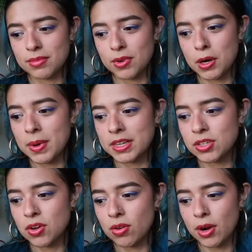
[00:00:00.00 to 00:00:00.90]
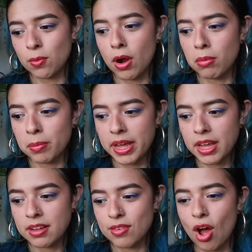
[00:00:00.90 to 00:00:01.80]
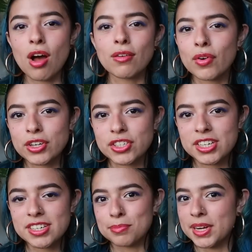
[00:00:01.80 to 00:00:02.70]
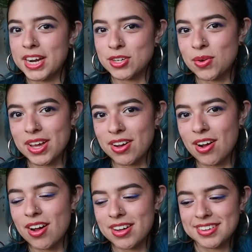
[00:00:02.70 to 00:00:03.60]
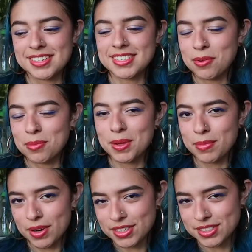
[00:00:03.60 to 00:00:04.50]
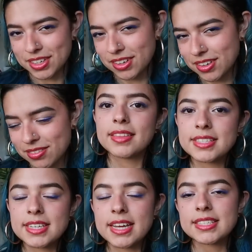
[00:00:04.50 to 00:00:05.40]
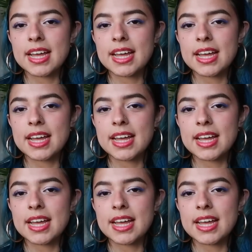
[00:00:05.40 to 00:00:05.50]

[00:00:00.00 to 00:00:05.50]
or about to go like rob a bank hot version but i don't get caught because that would be embarrassing you know this next